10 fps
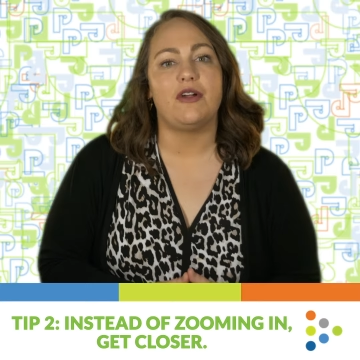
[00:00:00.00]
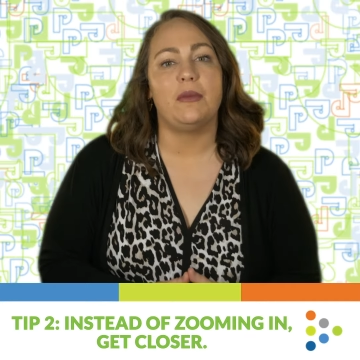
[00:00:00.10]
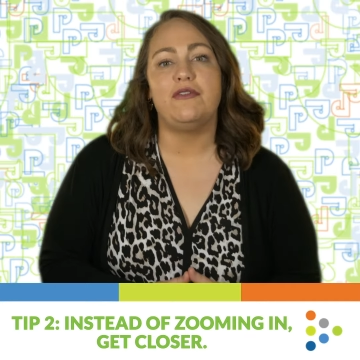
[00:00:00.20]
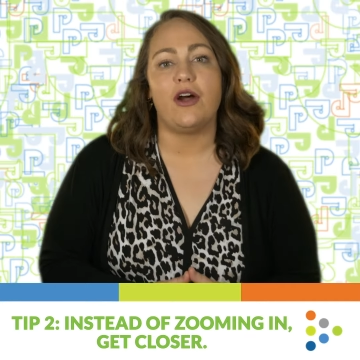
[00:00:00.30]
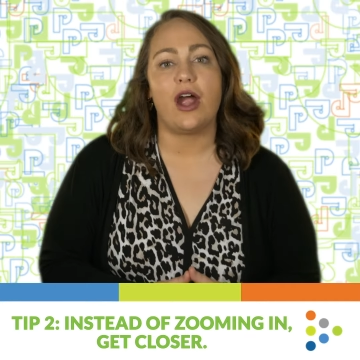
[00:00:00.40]
from
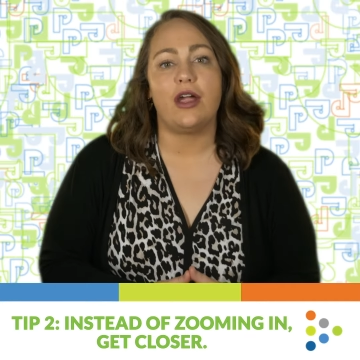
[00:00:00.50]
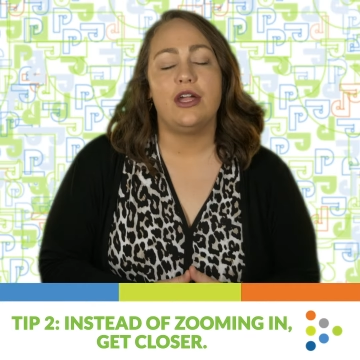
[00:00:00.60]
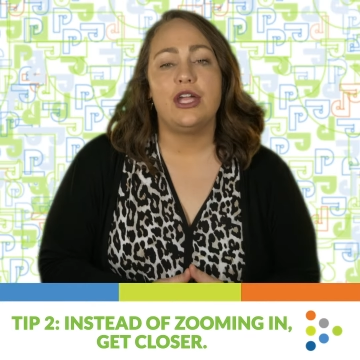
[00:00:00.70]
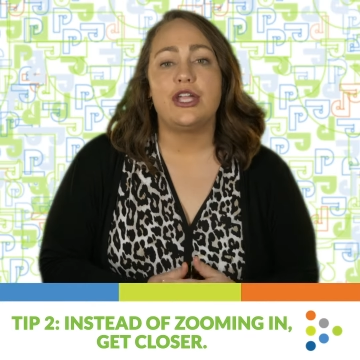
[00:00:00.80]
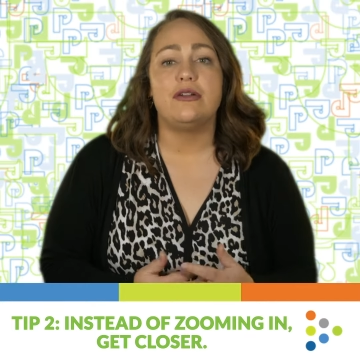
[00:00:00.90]
afar,
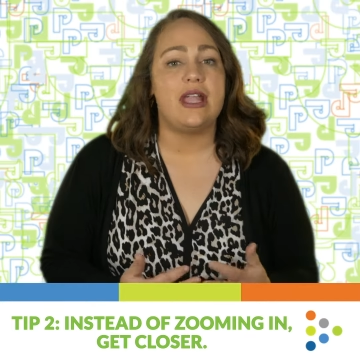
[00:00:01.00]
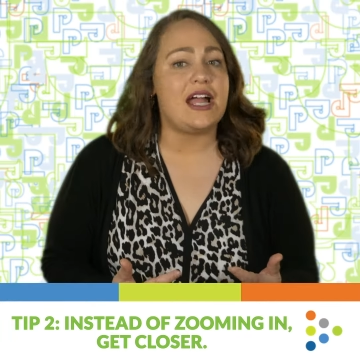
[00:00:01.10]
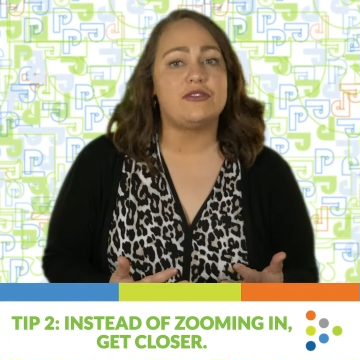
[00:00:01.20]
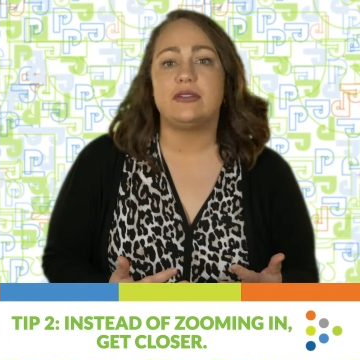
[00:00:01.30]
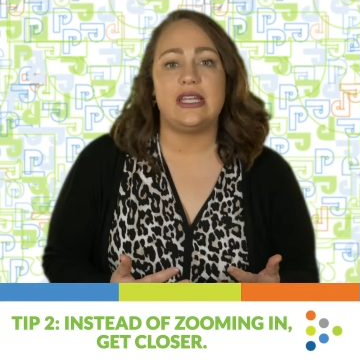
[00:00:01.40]
your
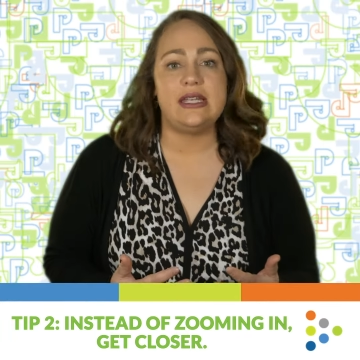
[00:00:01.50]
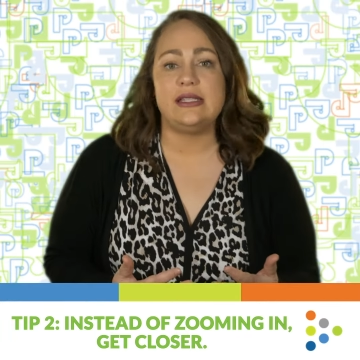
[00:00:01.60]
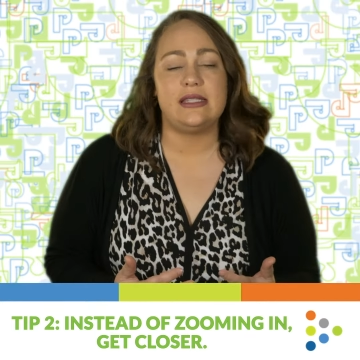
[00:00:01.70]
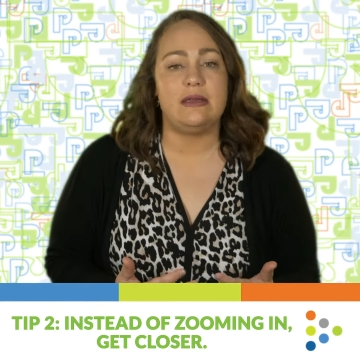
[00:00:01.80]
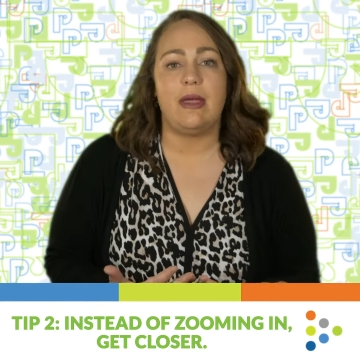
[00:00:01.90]
natural
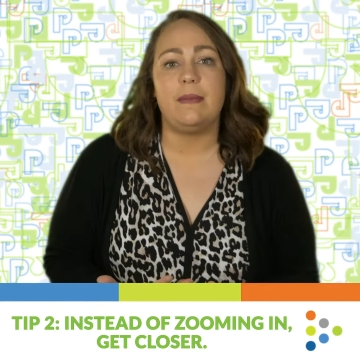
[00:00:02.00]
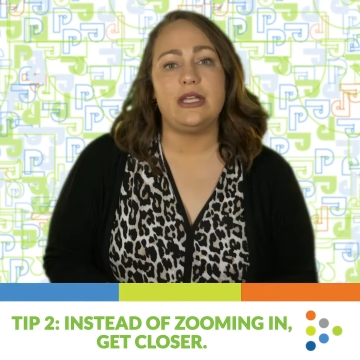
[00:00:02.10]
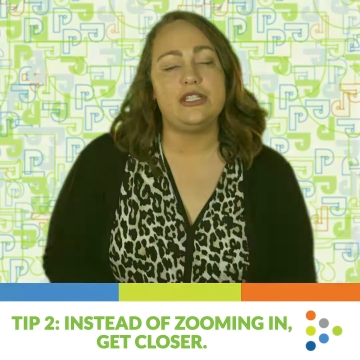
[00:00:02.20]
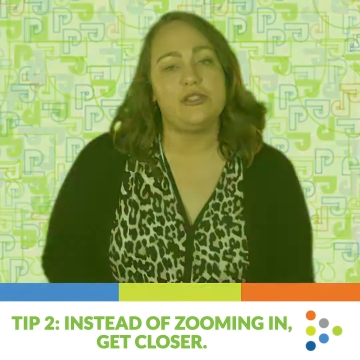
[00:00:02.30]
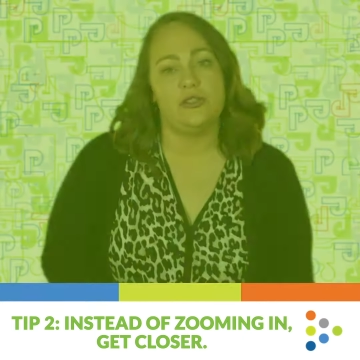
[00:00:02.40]
tendency may be to